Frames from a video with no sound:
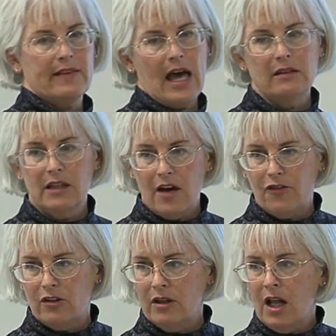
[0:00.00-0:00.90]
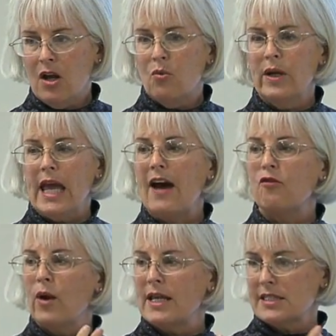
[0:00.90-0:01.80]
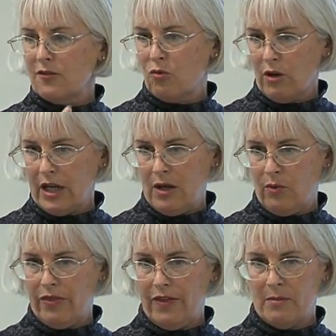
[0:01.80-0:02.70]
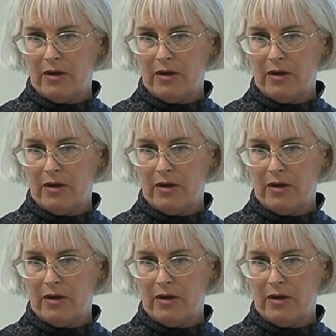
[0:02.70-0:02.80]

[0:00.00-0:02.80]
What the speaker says: to that level, we have ways of working with them,